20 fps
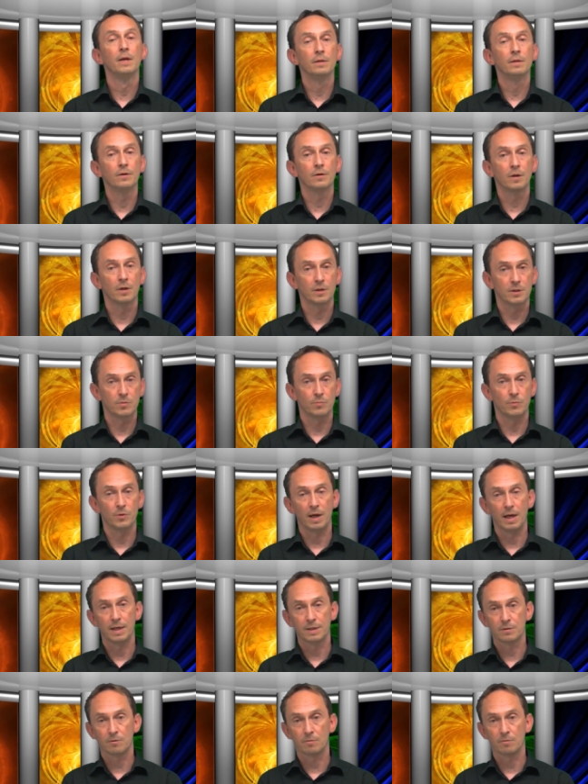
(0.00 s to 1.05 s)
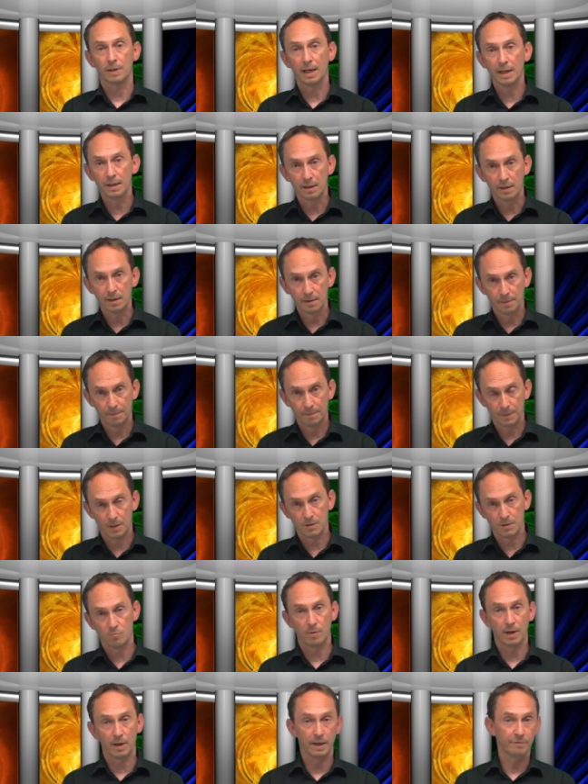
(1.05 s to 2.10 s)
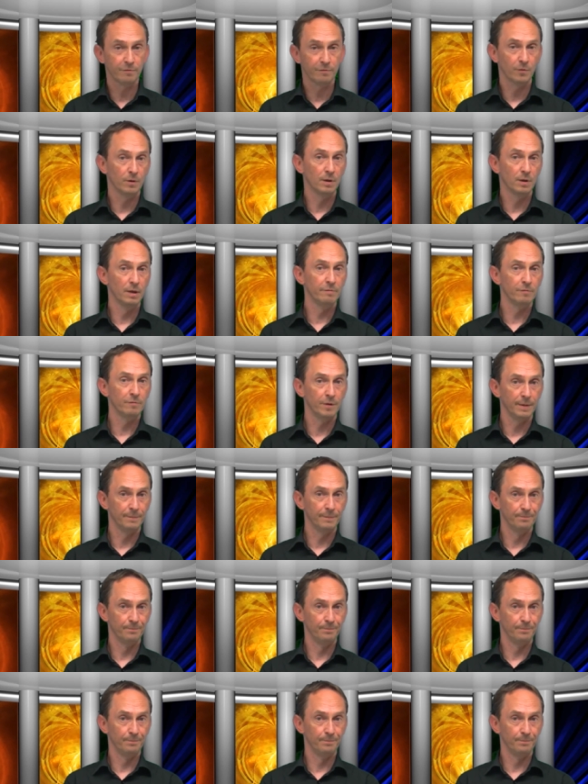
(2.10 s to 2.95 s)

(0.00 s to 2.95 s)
the customer has created is ready for delivery,